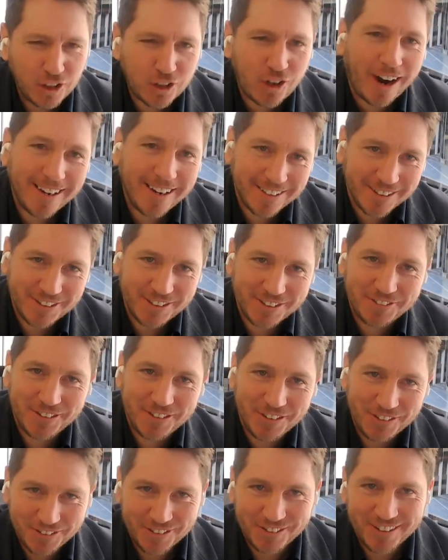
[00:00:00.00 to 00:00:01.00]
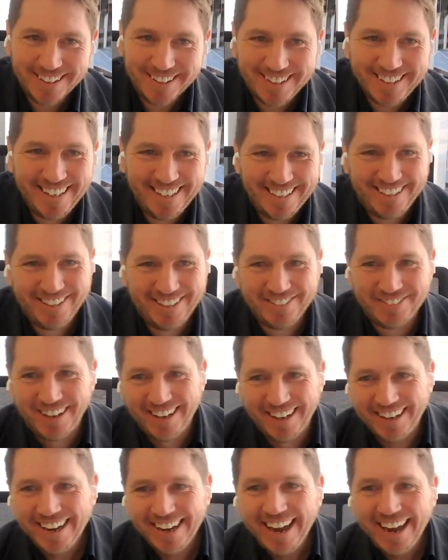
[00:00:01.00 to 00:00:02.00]
I'll try not to fall for it thinking
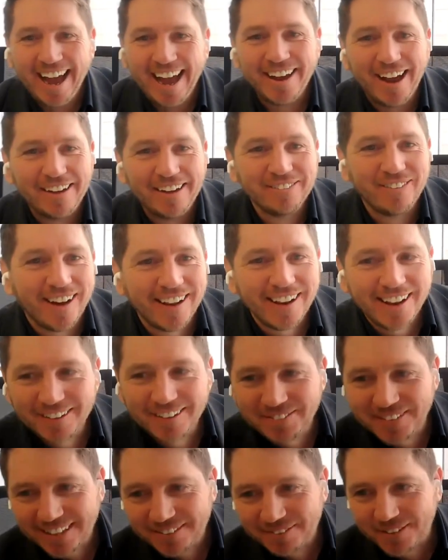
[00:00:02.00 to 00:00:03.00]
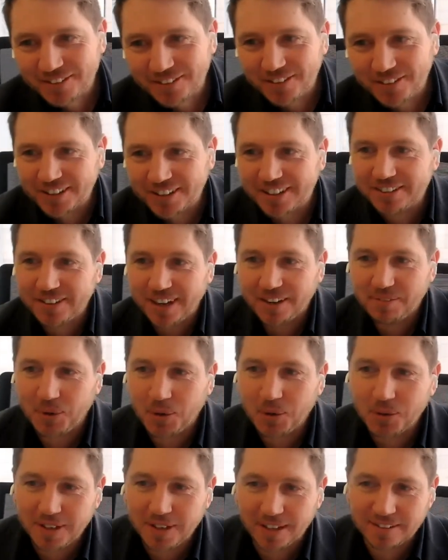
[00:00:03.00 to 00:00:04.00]
about it and, and, while I'm being provocative I
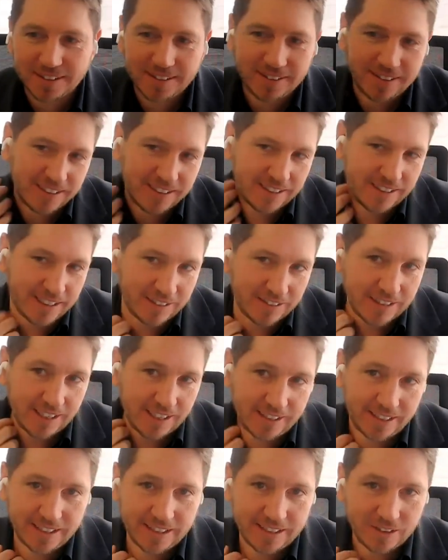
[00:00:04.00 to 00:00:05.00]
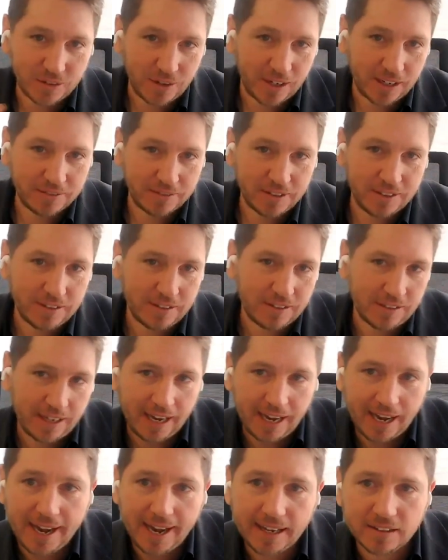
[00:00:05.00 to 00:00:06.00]
pulled up the question here which I think is relevant to
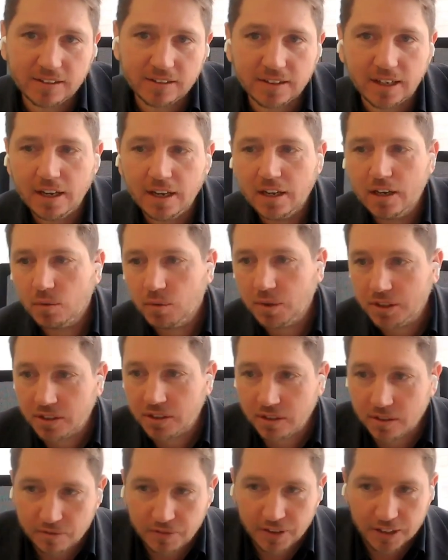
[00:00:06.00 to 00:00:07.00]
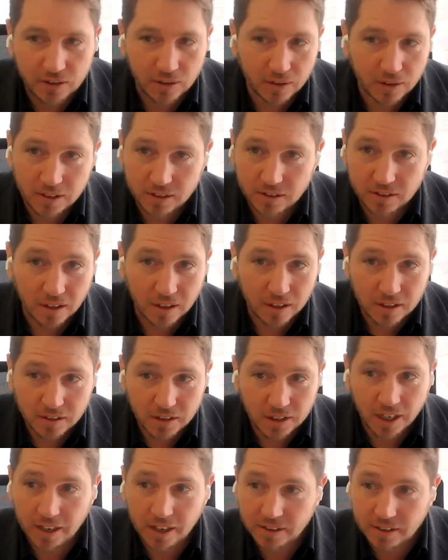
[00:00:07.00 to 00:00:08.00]
Az which is Victoria's got
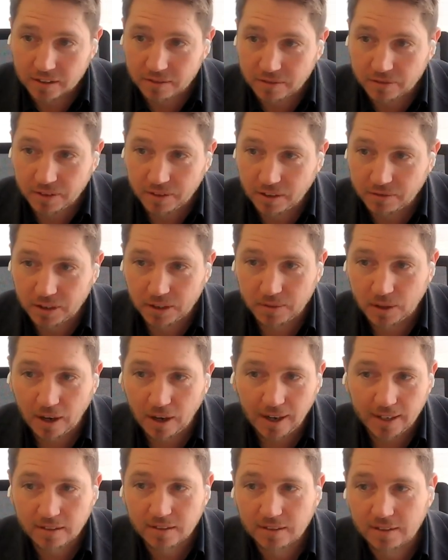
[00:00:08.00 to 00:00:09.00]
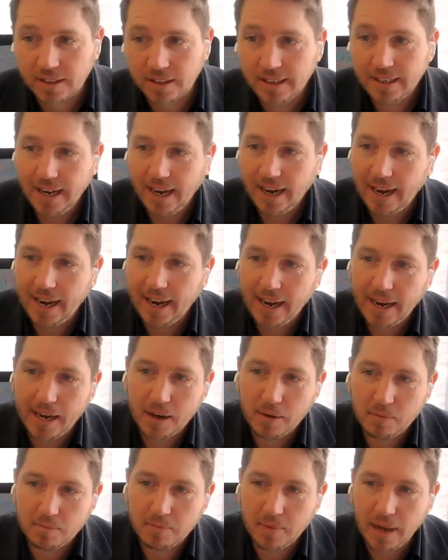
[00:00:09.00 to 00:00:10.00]
a charter of, of human rights
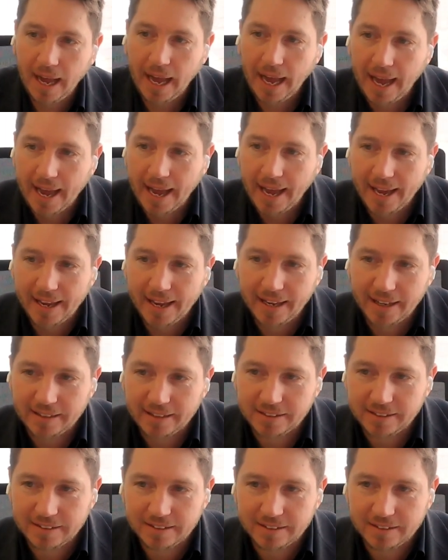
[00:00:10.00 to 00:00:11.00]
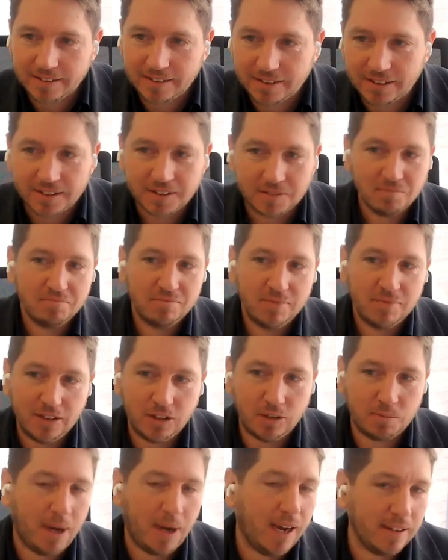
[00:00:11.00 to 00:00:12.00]
um, and
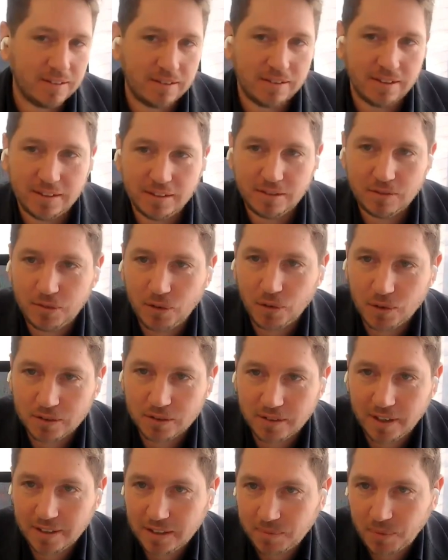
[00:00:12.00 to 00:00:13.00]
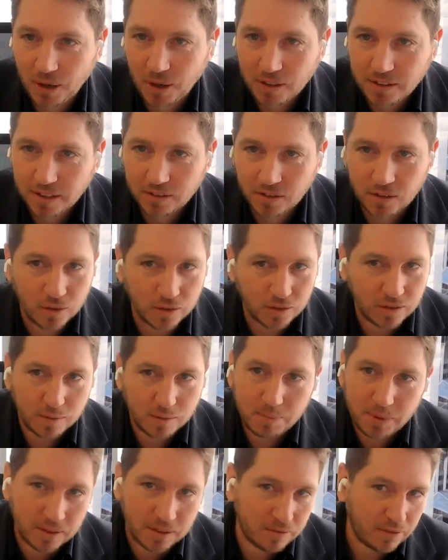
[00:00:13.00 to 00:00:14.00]
it's passed an enforced anti-protest law. So
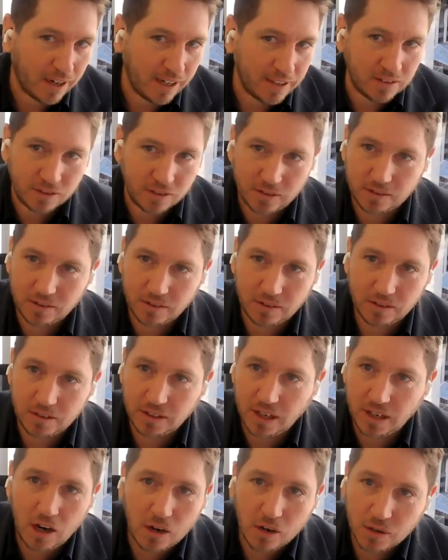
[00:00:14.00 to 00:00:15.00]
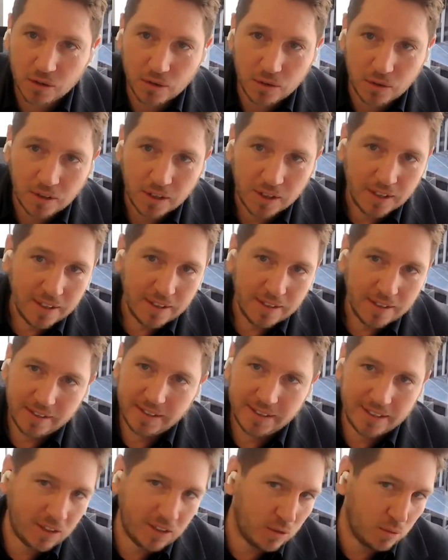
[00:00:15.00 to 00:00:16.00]
Bill of Rights or, or no,
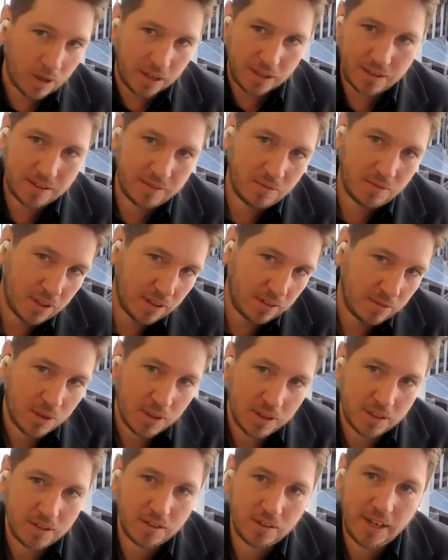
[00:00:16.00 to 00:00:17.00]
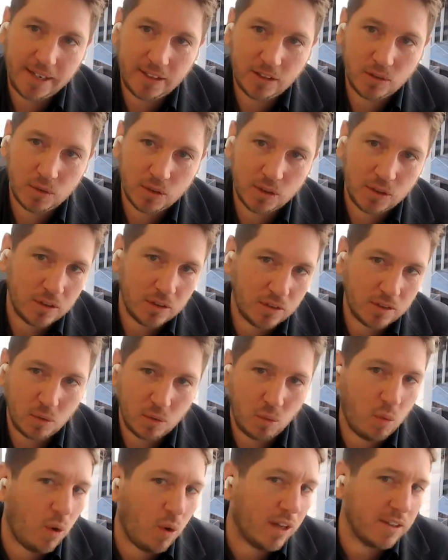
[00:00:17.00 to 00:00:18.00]
this is what, what, what states will do. So
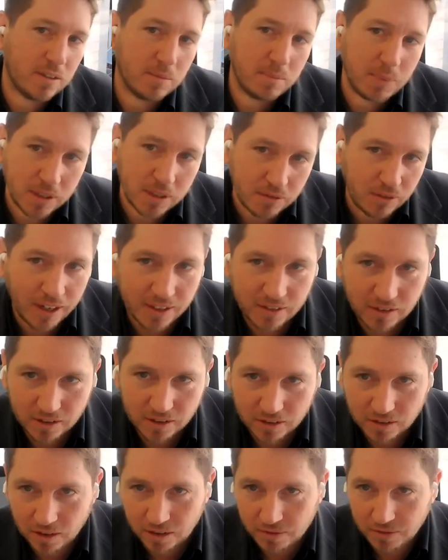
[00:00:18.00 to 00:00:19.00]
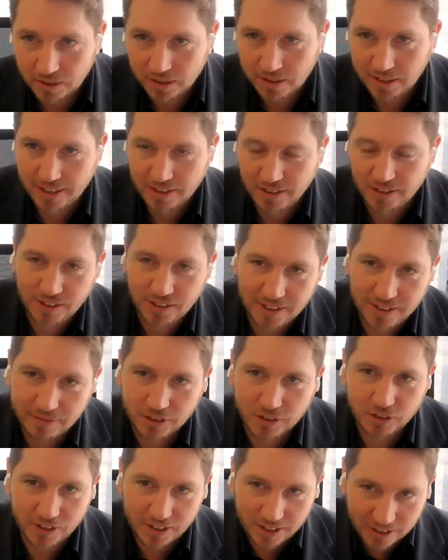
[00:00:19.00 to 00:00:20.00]
what's the Bill of Rights going to solve at the national
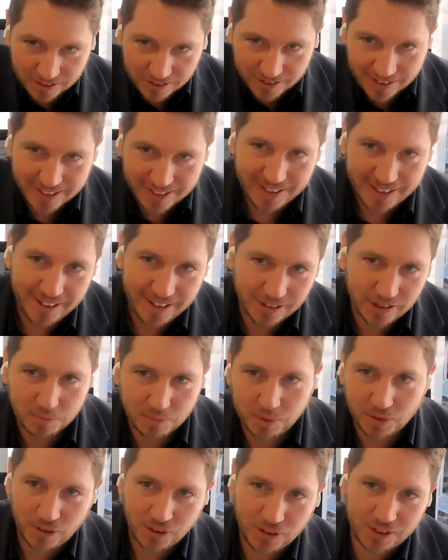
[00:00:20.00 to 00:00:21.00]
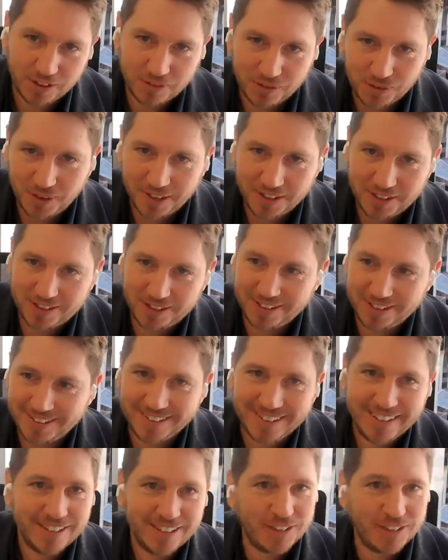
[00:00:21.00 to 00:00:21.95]
level? So there's there's a provocative question